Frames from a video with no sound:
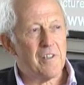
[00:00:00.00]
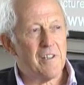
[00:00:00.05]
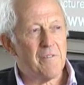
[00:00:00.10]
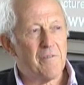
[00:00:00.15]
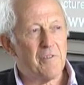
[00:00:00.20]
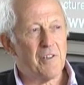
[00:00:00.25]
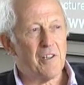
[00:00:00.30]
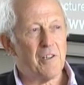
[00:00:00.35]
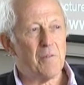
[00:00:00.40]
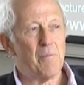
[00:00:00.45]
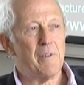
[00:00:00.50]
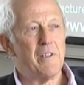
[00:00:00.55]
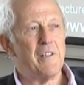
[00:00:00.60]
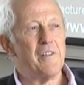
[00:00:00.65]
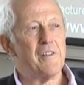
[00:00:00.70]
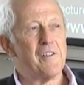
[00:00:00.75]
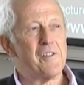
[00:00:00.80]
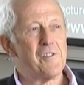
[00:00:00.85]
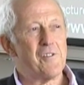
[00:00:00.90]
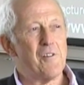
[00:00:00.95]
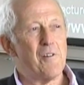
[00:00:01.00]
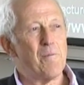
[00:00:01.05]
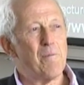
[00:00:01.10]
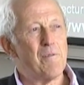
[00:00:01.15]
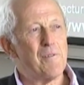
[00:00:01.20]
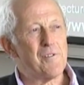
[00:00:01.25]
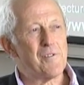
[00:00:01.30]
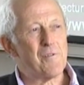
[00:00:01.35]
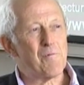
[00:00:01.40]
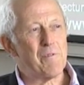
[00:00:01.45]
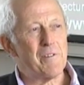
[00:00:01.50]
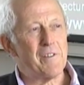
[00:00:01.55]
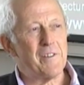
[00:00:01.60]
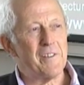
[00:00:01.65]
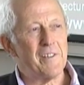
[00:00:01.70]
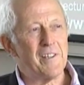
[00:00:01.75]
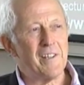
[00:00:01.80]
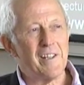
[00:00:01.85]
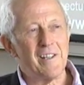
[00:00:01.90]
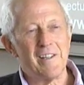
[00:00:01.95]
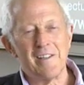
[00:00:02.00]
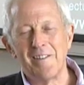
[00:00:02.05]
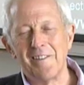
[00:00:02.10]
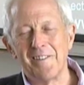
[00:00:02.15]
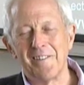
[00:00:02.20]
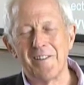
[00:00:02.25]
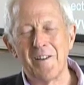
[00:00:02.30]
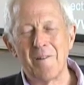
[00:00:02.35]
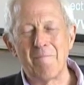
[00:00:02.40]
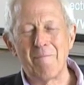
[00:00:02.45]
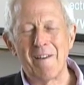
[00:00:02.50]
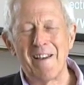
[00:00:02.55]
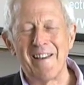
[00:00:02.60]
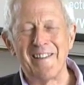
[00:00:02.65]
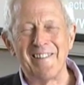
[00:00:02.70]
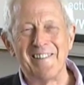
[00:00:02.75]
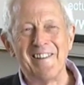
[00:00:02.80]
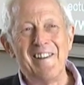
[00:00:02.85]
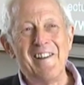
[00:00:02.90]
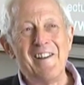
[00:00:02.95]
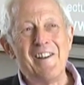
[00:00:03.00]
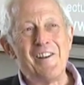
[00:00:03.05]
even though many examples within their domain